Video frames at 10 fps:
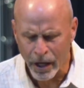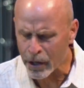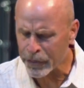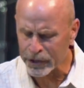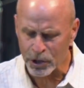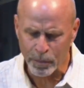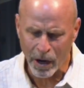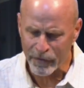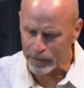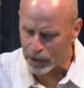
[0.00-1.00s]
not all things are
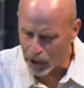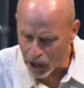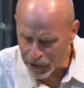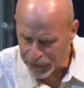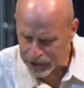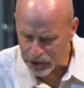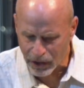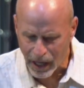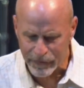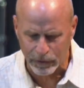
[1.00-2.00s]
profitable. All
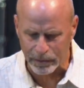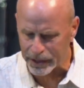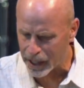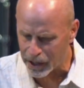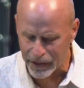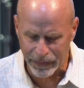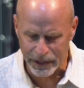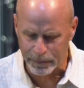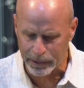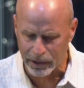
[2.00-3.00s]
things are lawful, but not all
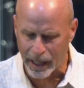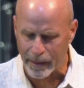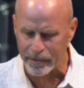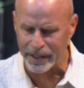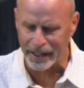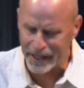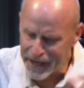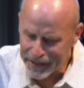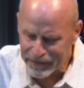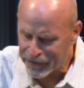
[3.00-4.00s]
things build up. And then the